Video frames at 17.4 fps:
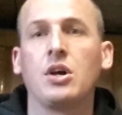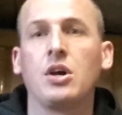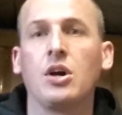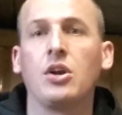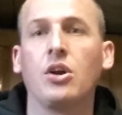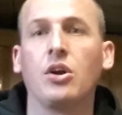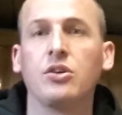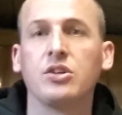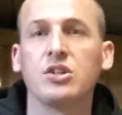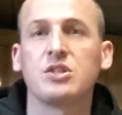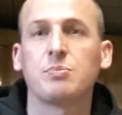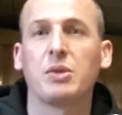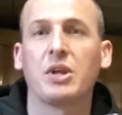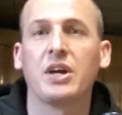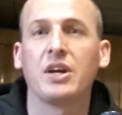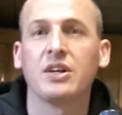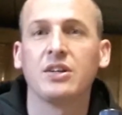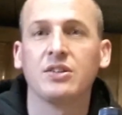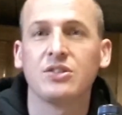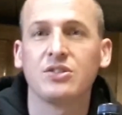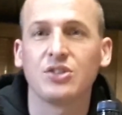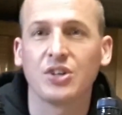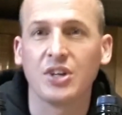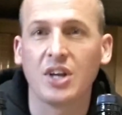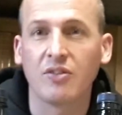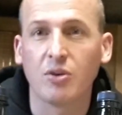and on display so
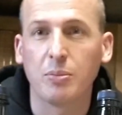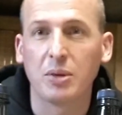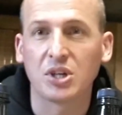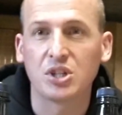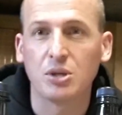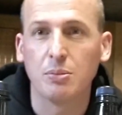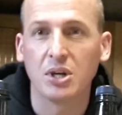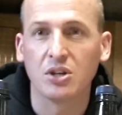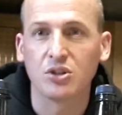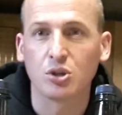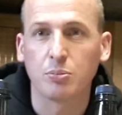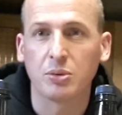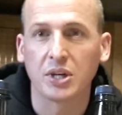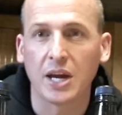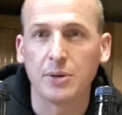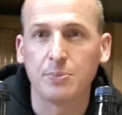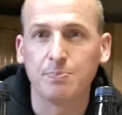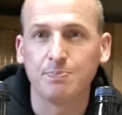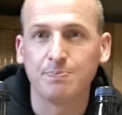you never mix your beers up again.